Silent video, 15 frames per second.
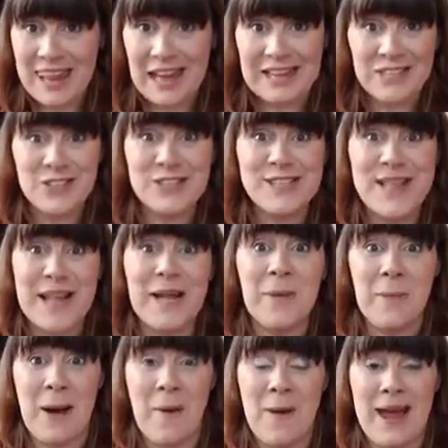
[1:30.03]
Like, just think
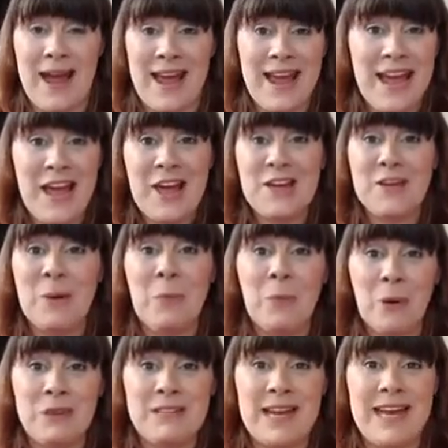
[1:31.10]
about it. Your
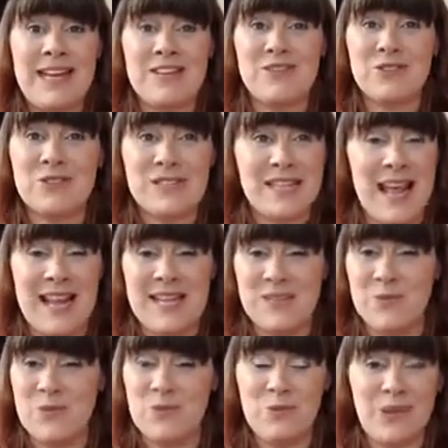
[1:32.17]
body does
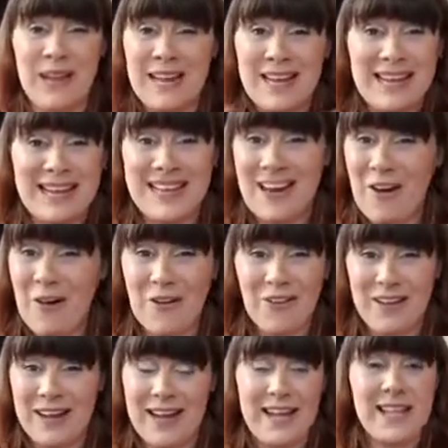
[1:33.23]
things like
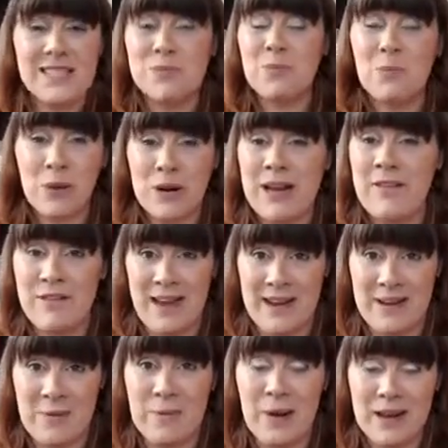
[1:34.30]
it's
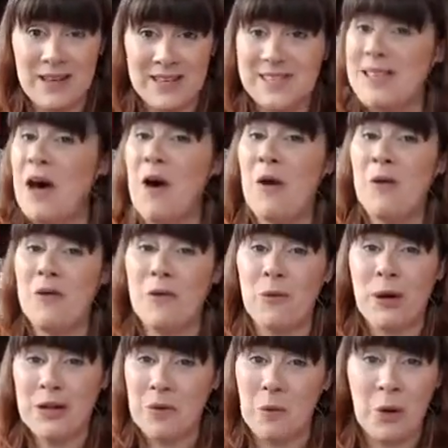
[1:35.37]
breathing by itself
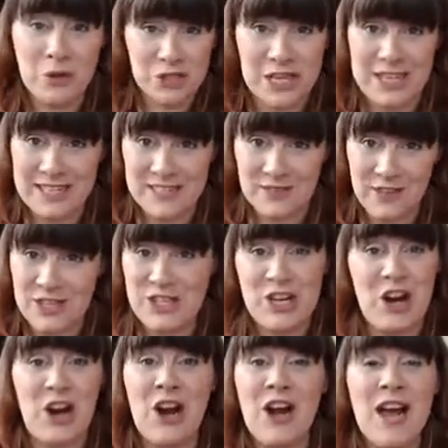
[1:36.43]
while you're watching this
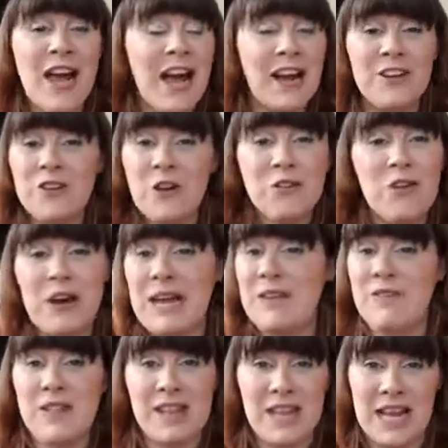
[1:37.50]
video and you're not
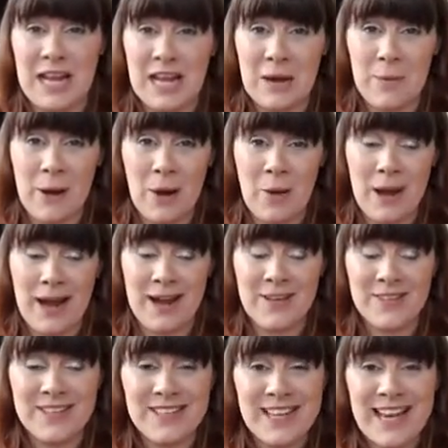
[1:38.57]
even thinking about it.
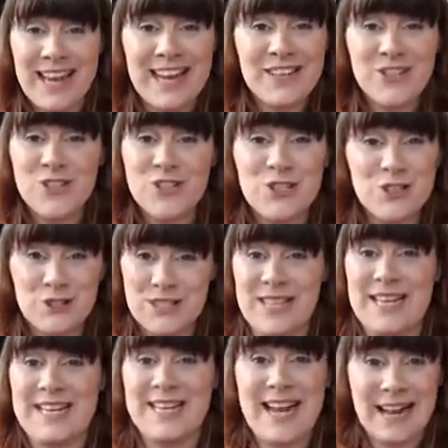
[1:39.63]
It just does
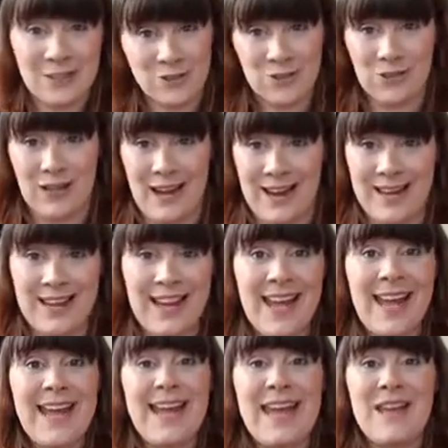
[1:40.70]
it naturally.
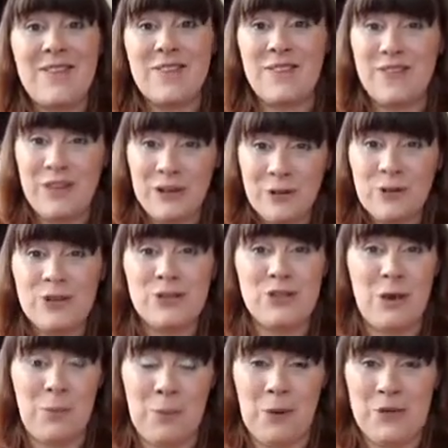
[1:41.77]
It fuels
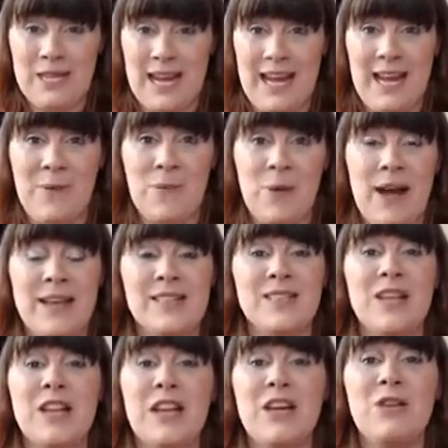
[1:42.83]
your body in ways
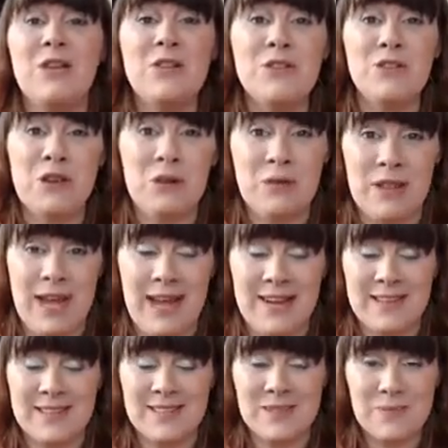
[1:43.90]
so that you can do
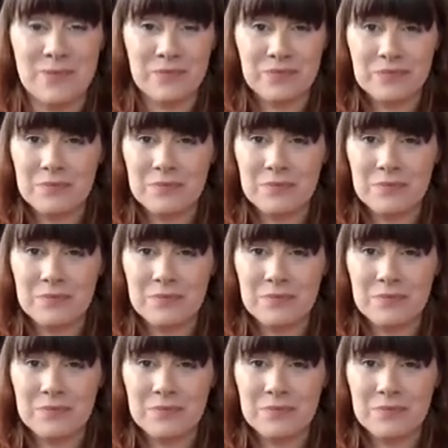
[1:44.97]
things.